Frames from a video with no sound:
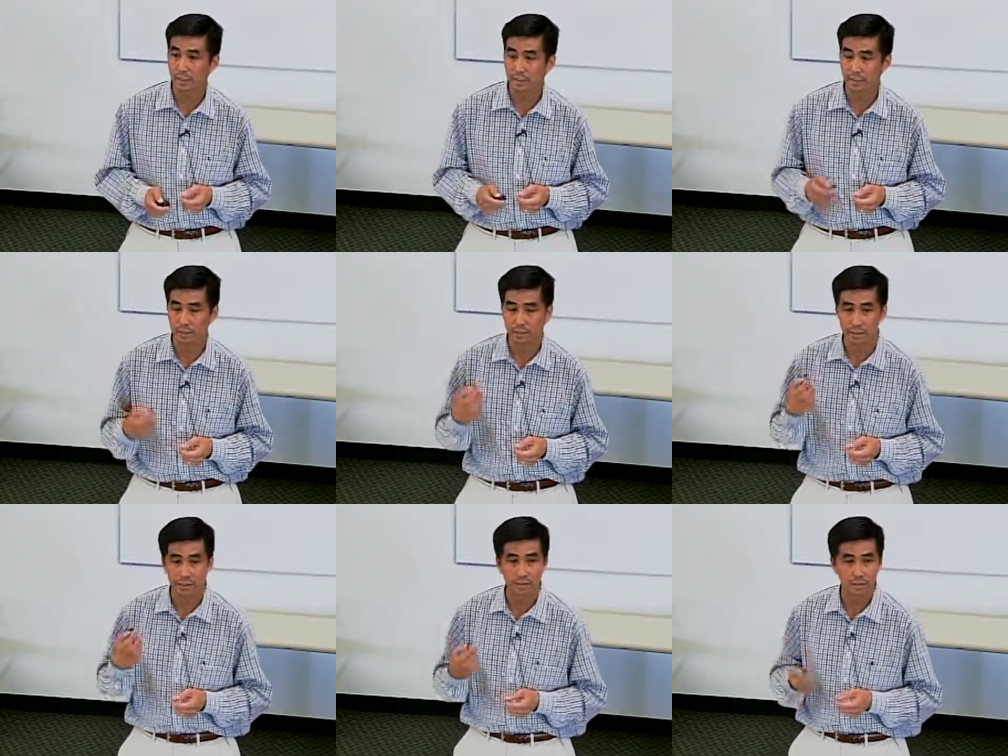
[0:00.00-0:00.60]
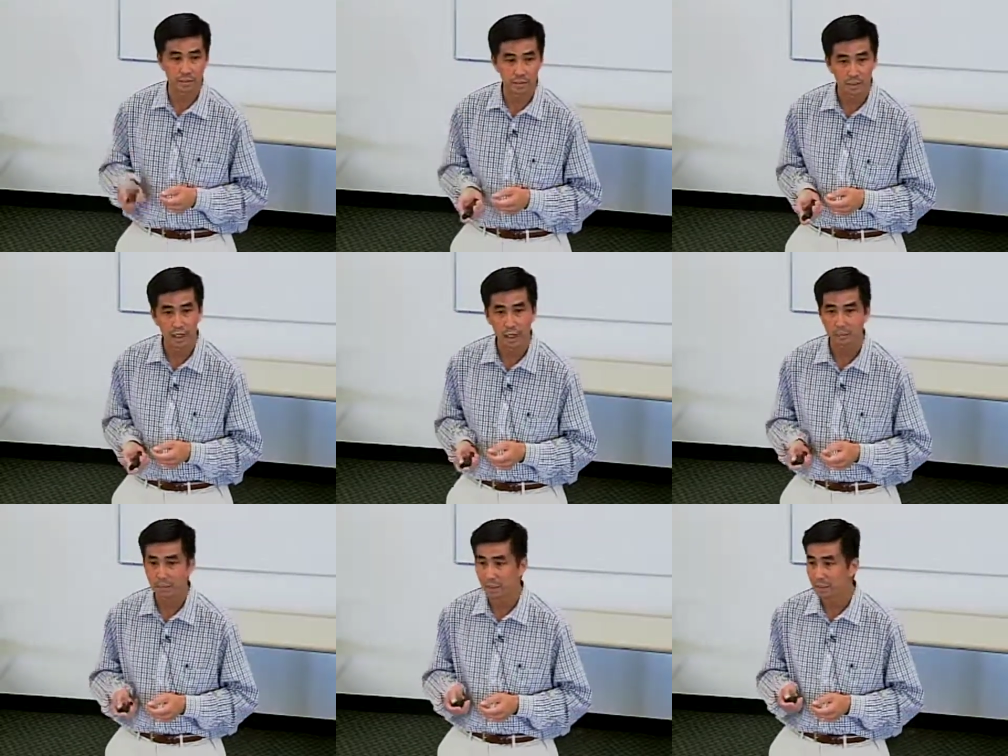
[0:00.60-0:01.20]
So these are two
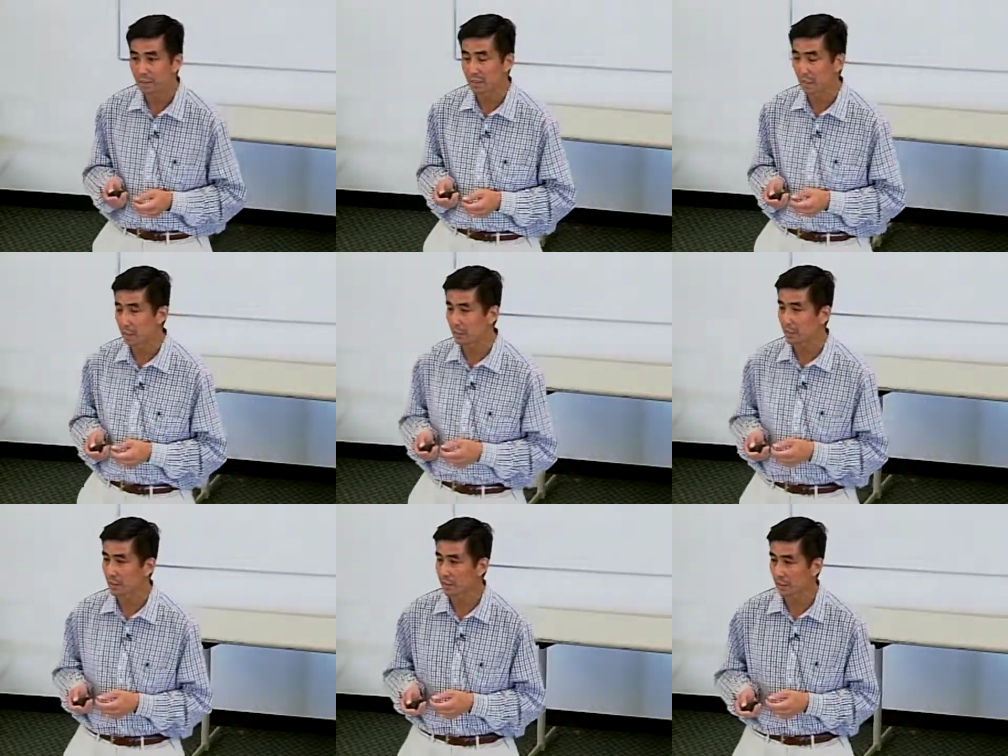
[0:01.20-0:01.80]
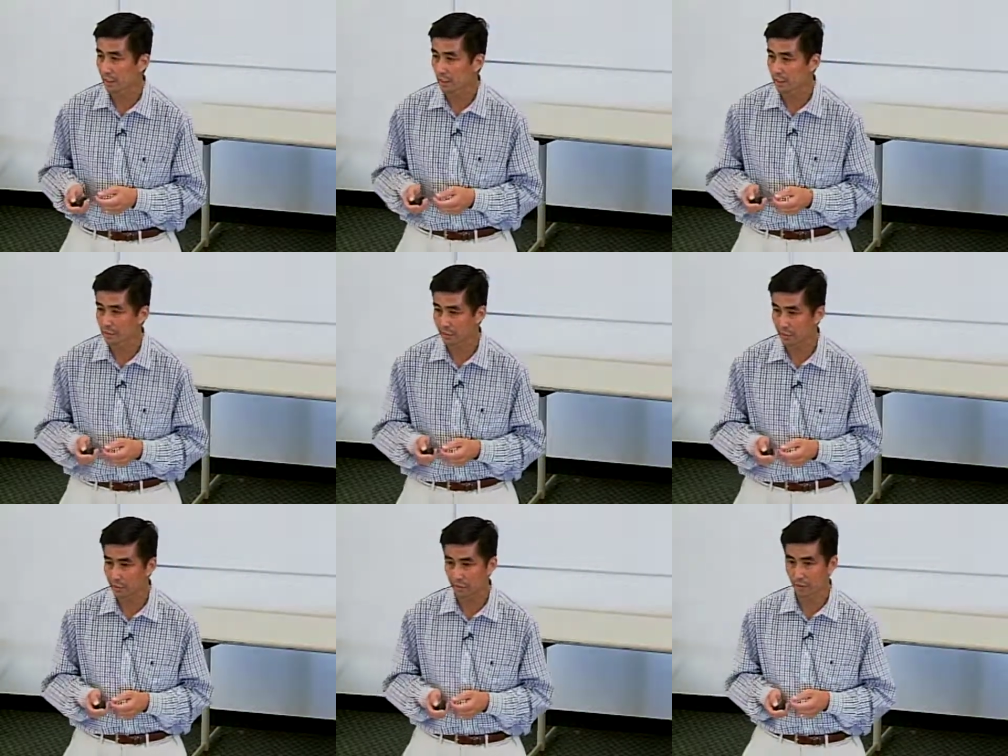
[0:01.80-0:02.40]
epidemiological
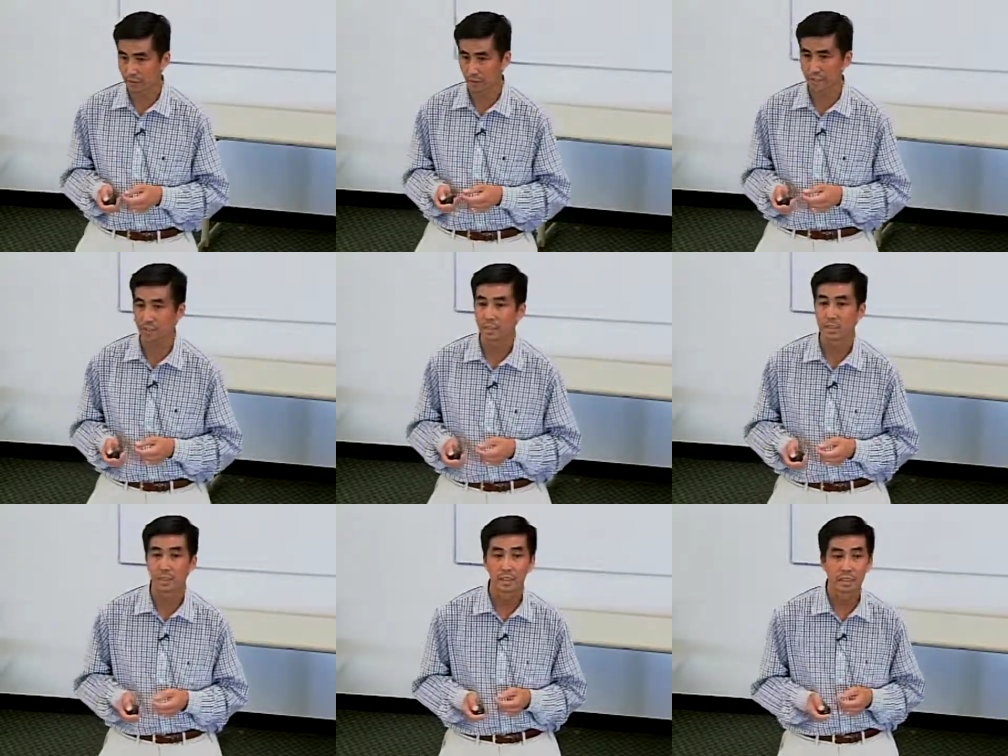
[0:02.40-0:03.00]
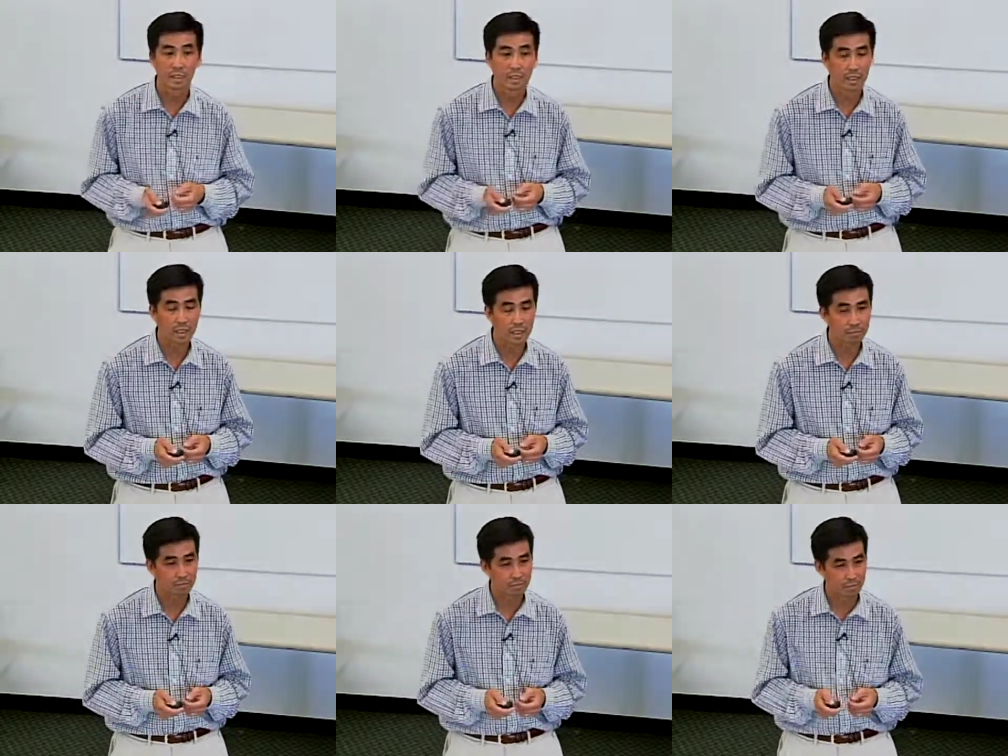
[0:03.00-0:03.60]
studies, one showing that
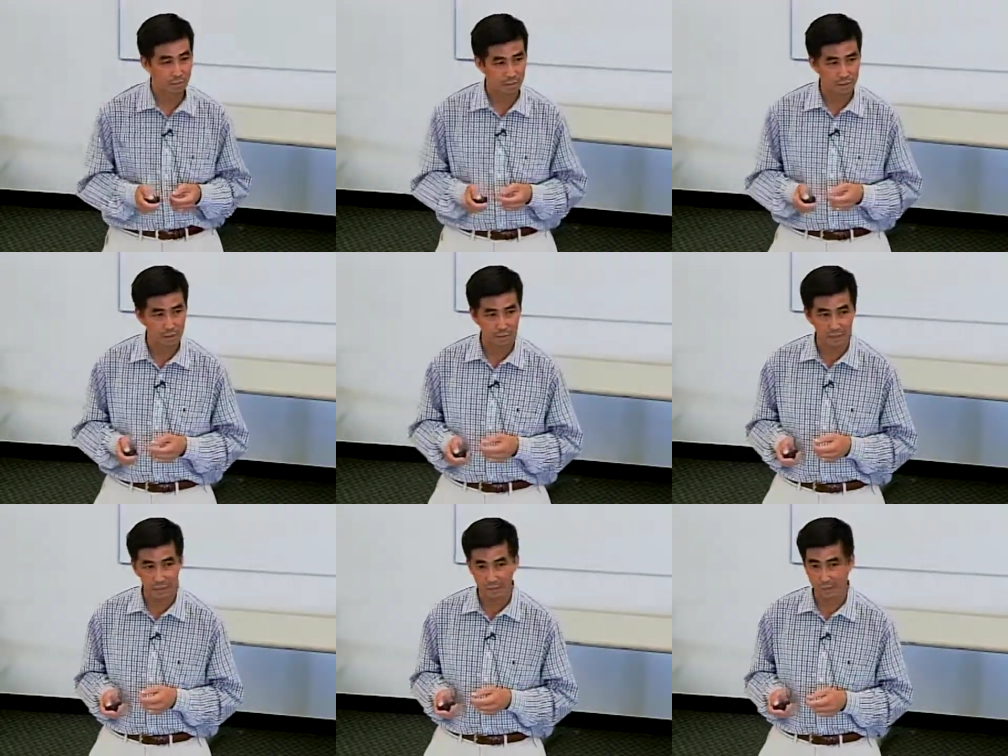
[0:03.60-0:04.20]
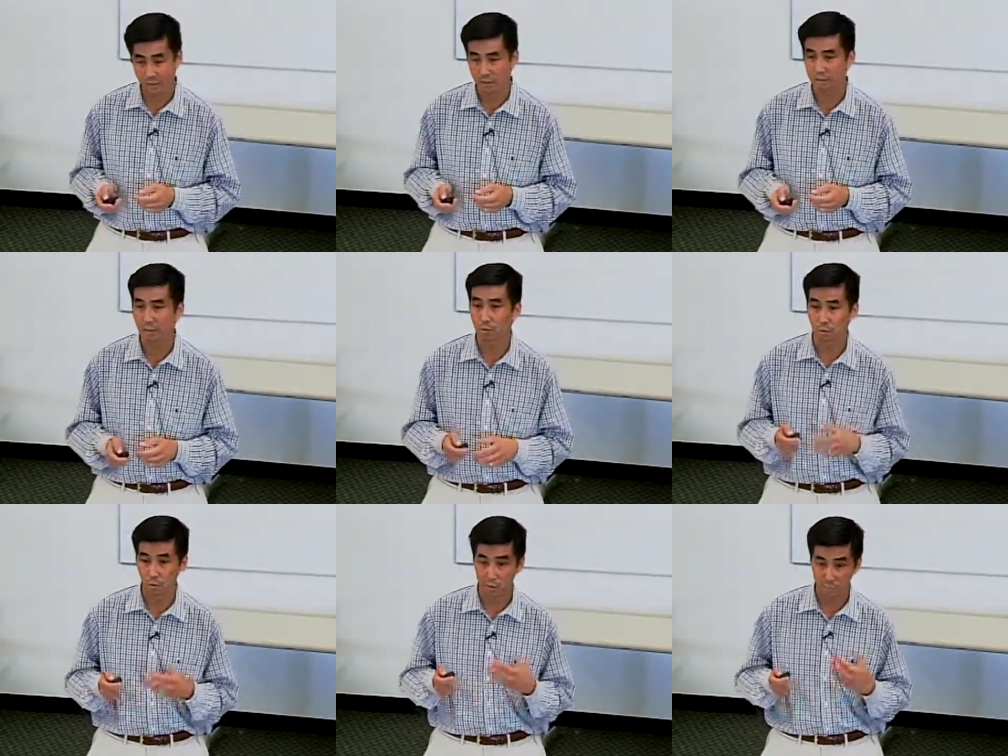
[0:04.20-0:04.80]
um, there were some kids that,
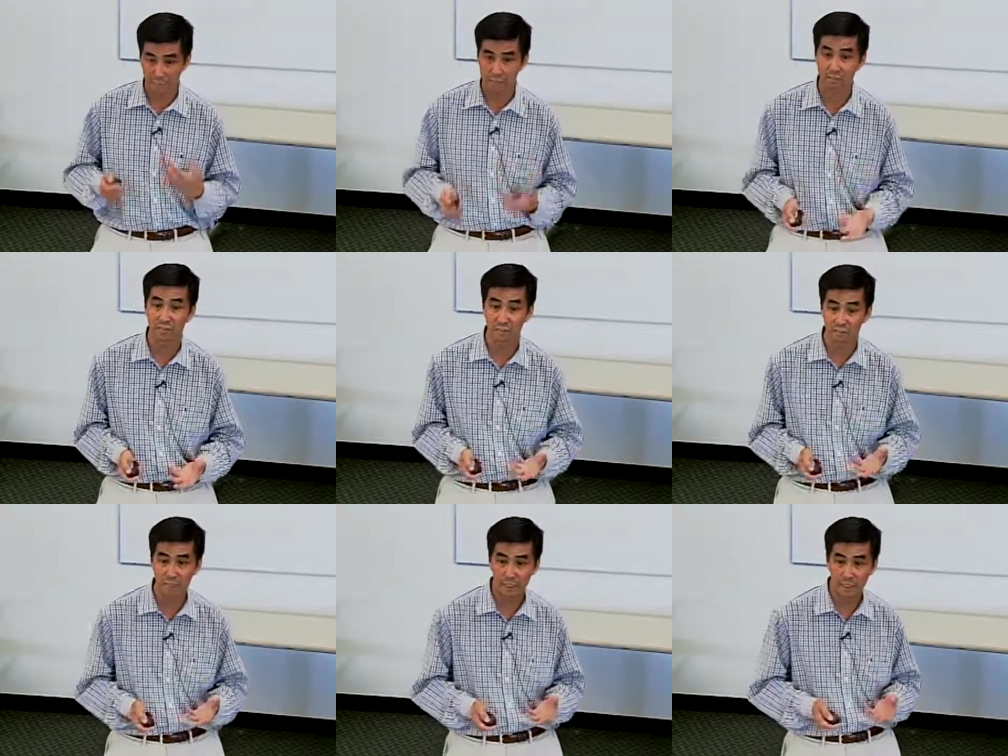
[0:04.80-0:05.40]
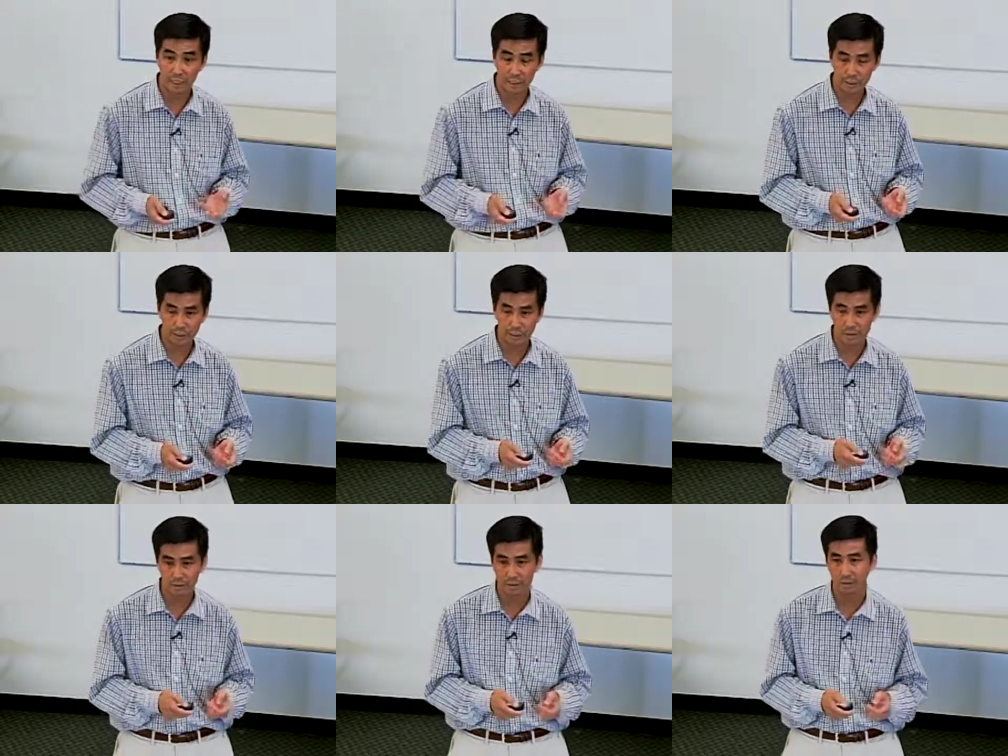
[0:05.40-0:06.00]
that would benefit from
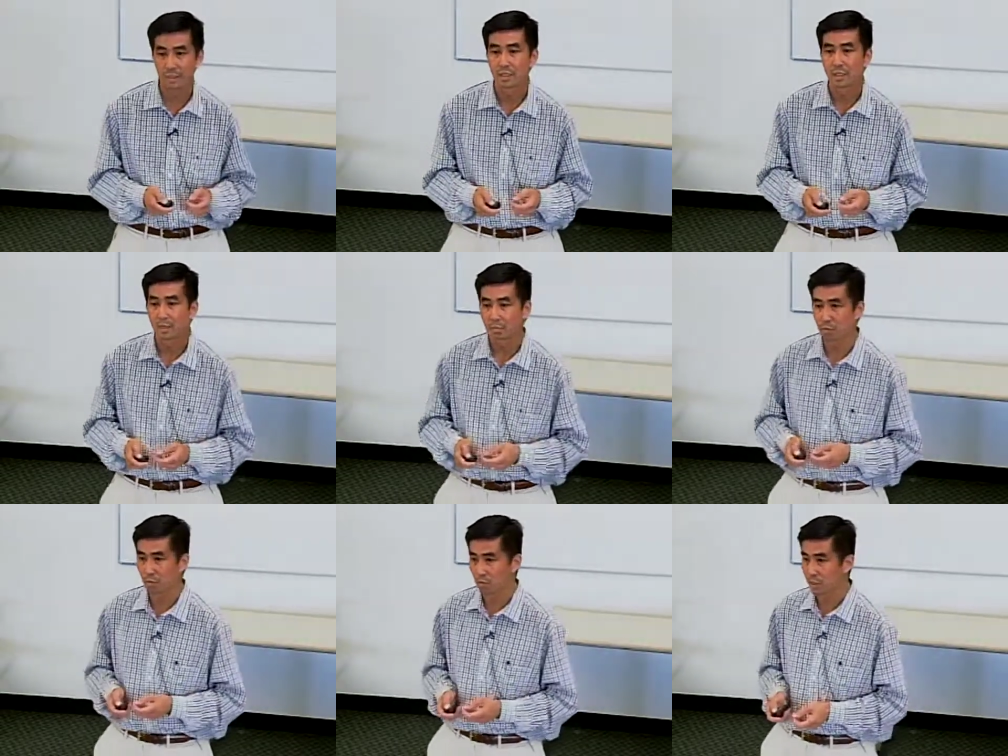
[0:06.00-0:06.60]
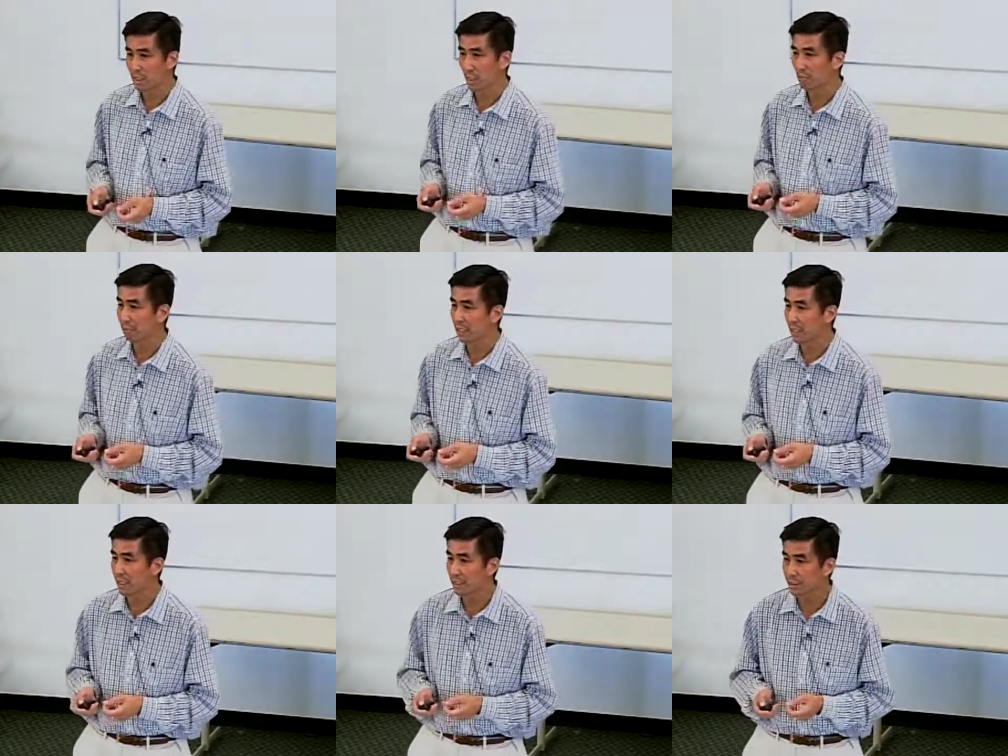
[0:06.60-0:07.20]
medication but weren't on
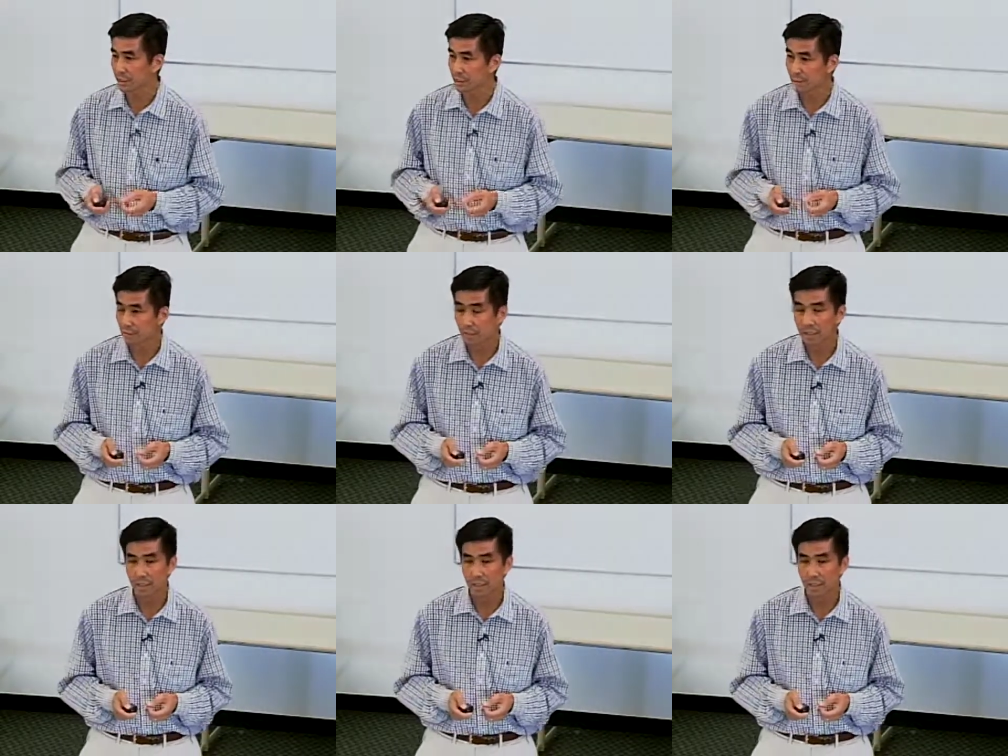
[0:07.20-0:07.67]
medication,